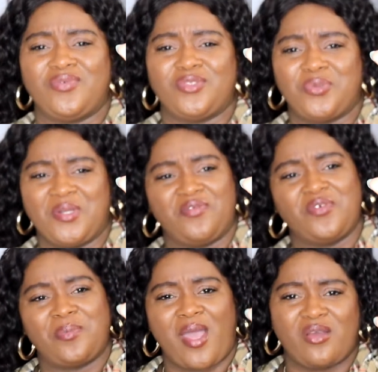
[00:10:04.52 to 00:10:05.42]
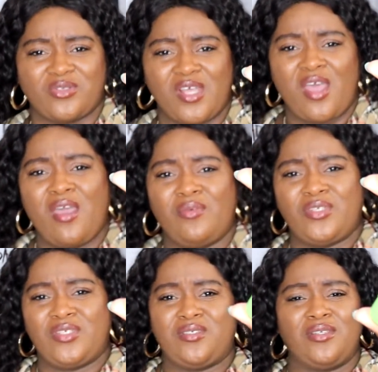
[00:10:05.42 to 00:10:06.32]
for £24,
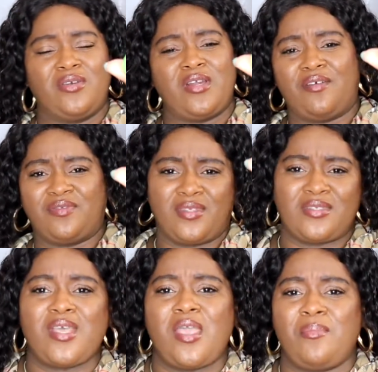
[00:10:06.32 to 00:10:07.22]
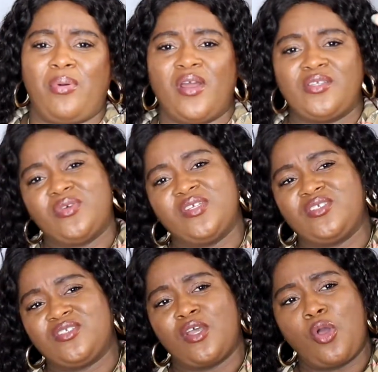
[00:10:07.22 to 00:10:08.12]
which is near enough the same price
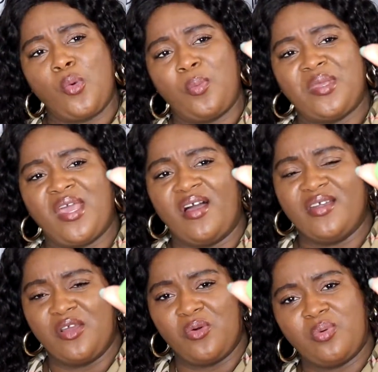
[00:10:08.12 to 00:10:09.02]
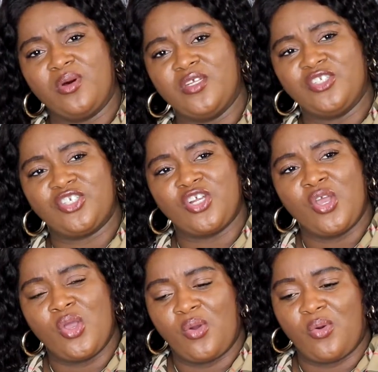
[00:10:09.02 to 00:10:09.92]
range as an OPI nail polish
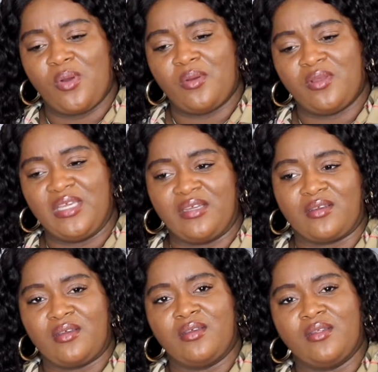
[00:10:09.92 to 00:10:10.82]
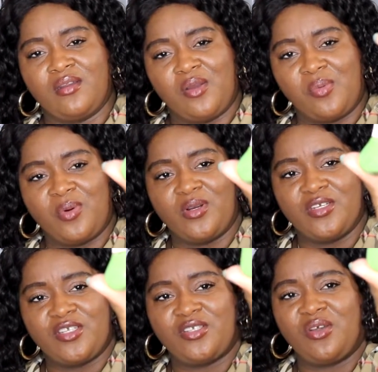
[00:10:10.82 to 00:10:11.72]
or ink nail
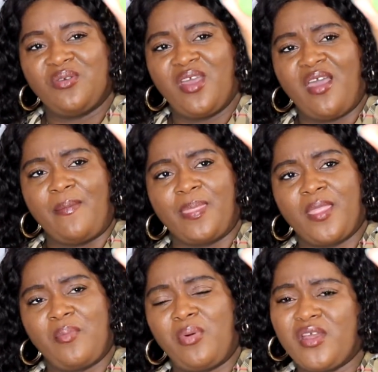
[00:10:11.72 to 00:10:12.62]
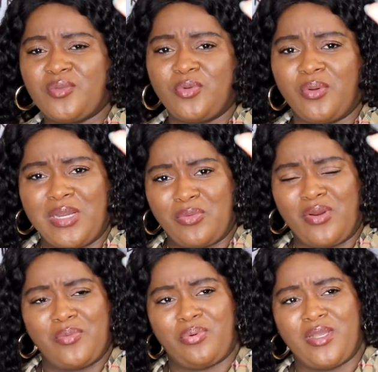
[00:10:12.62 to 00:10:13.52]
polish. So yeah, price great
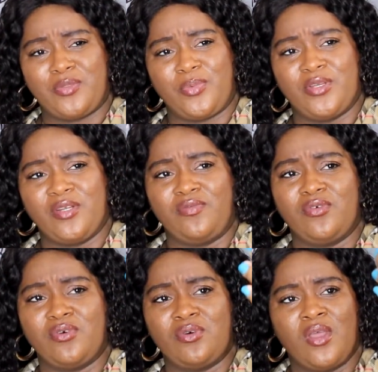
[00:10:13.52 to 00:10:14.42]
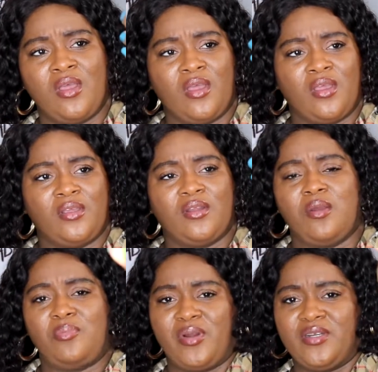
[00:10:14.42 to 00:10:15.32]
great price point for you
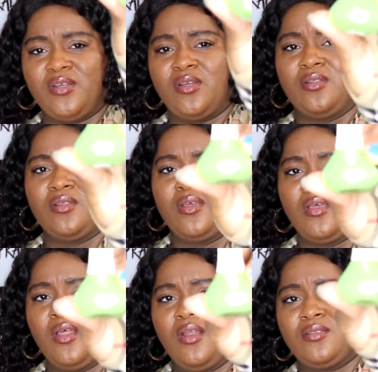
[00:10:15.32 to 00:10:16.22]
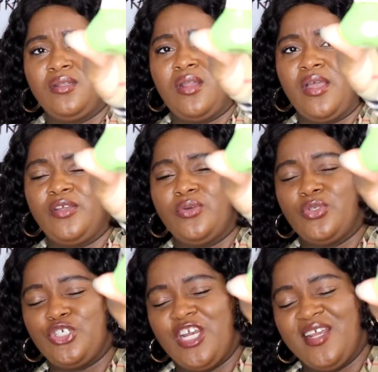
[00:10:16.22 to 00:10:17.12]
know brand like
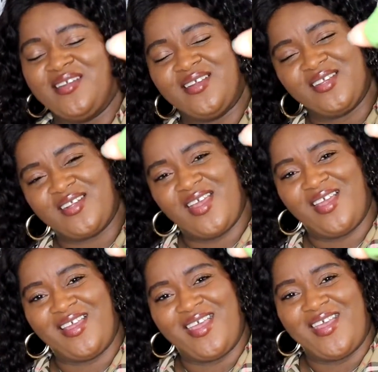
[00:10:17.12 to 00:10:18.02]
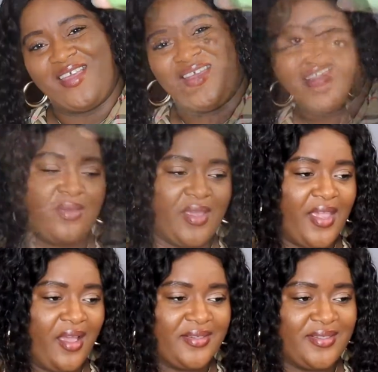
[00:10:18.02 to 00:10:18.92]
Gucci you know okay
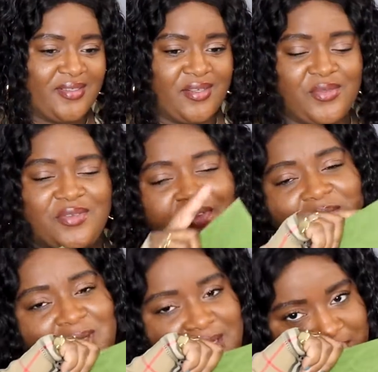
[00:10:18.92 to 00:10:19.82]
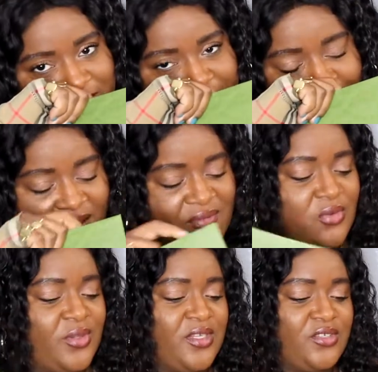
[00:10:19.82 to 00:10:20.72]
guys since I was filming this video I've
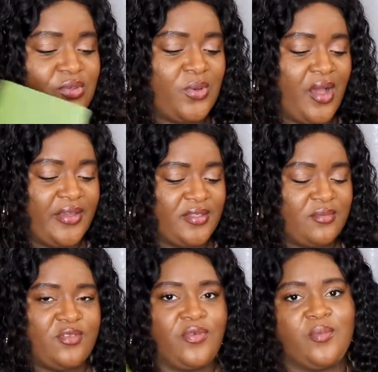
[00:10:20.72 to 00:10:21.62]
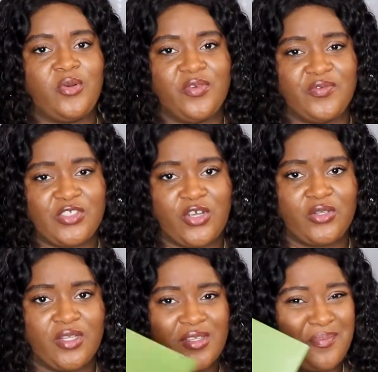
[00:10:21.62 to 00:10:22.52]
got these two items from Louis
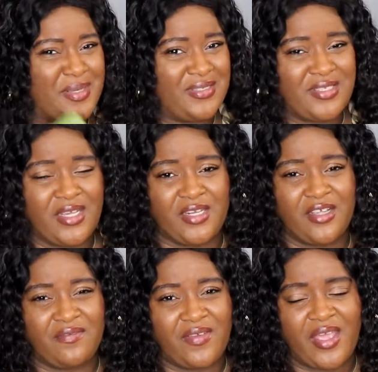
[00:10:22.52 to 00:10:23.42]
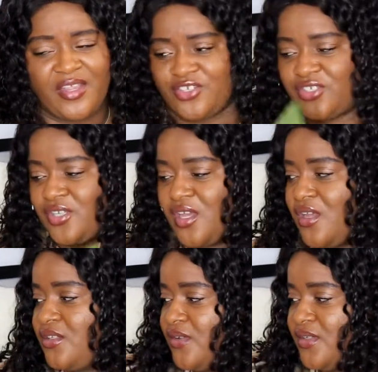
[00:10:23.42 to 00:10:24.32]
Vuitton that have been sitting here for ages
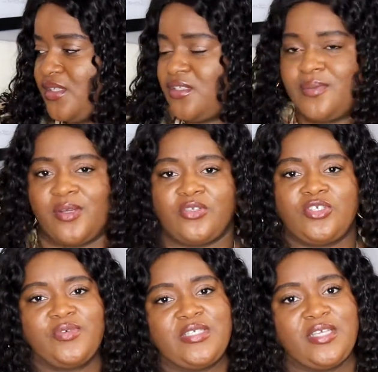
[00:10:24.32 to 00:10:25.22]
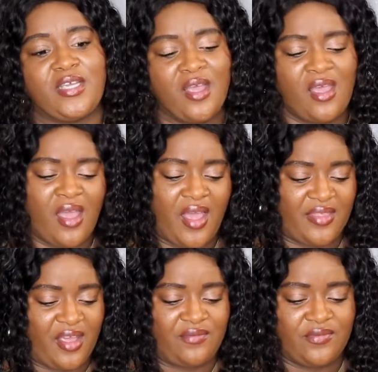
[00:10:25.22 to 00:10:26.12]
so this is my Gucci receipt
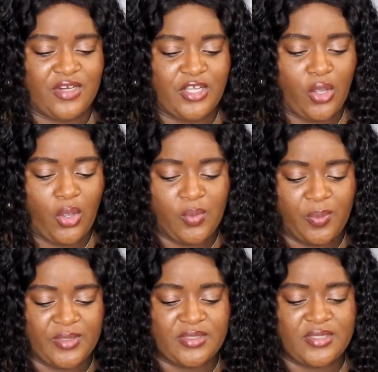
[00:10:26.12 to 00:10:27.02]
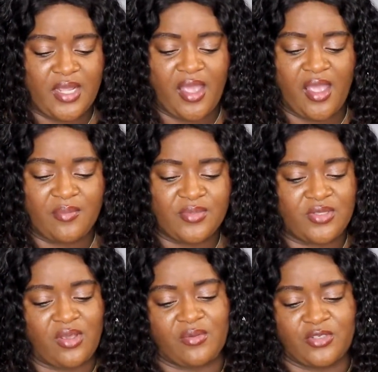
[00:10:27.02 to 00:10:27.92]
and I haven't really opened them
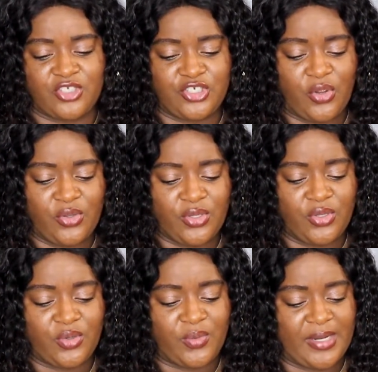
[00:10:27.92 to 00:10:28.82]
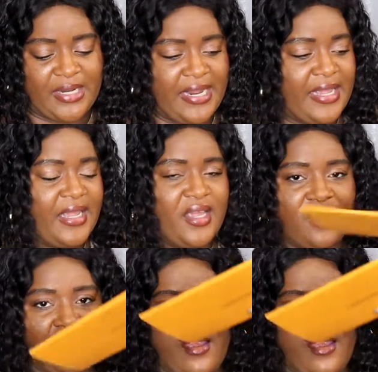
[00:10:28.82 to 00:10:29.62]
so I'm going to show you quickly